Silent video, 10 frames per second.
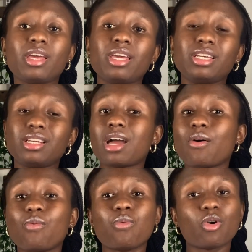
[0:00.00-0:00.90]
either
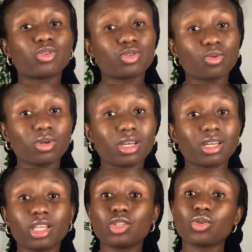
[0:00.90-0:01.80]
work
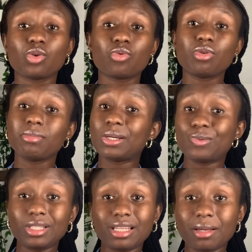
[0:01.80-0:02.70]
somewhere else or remain
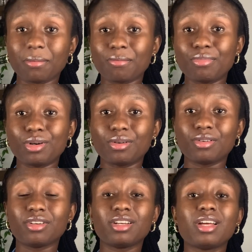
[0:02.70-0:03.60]
with them. But
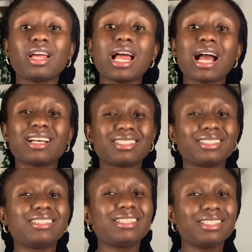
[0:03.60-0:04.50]
as
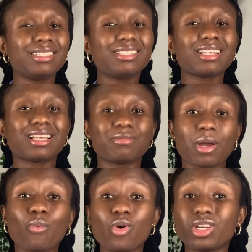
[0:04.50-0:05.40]
it is, as my
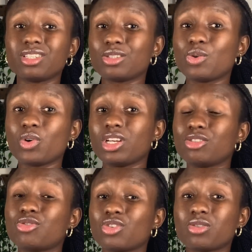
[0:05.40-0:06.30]
work is going,
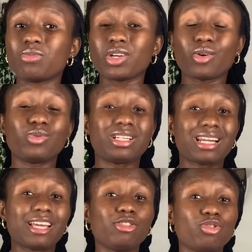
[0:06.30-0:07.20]
trust me, I would
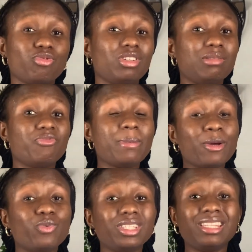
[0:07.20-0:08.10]
like to
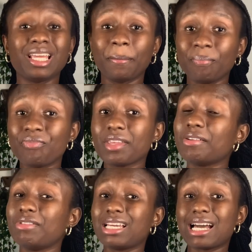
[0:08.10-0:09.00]
remain with them
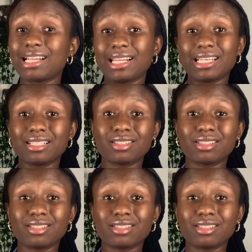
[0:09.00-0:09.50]
regardless,